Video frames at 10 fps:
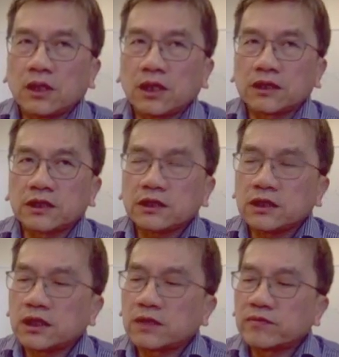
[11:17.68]
I think
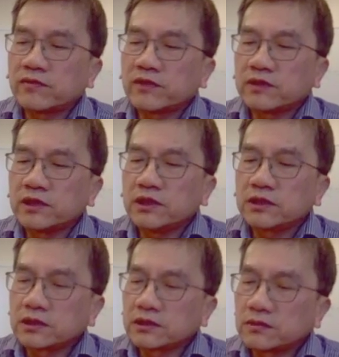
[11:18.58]
they are very
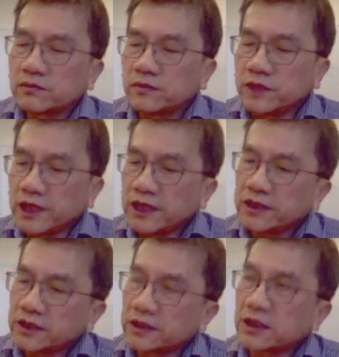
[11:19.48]

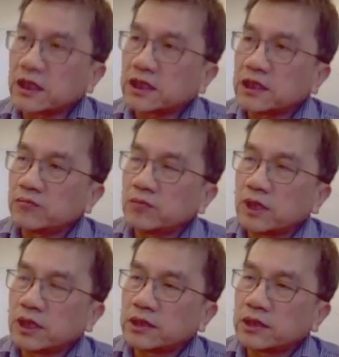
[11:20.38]
interrelated. I am